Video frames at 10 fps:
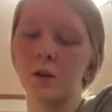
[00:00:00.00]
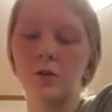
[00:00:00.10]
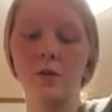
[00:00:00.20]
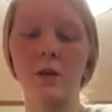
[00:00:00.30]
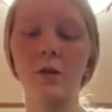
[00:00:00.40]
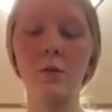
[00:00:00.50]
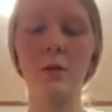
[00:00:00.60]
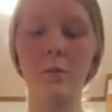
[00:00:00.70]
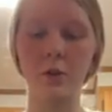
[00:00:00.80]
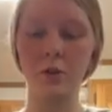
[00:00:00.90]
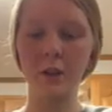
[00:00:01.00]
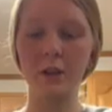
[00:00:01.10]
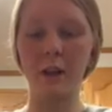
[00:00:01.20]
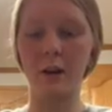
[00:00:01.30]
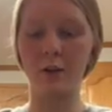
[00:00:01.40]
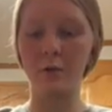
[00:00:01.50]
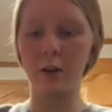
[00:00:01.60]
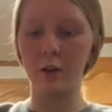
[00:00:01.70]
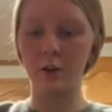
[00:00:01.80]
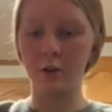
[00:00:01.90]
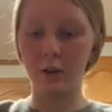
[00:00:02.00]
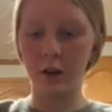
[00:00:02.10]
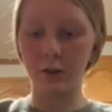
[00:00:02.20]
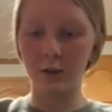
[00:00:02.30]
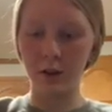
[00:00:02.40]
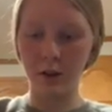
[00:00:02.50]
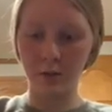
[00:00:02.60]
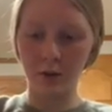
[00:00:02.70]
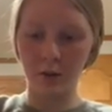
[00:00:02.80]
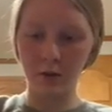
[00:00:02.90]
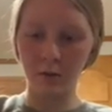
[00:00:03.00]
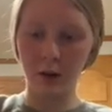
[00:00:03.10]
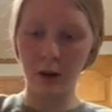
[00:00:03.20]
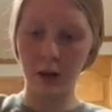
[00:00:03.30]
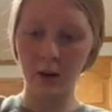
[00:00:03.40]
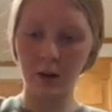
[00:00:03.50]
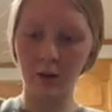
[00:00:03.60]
So I'm going to measure this out, making sure that I fill it up all the way.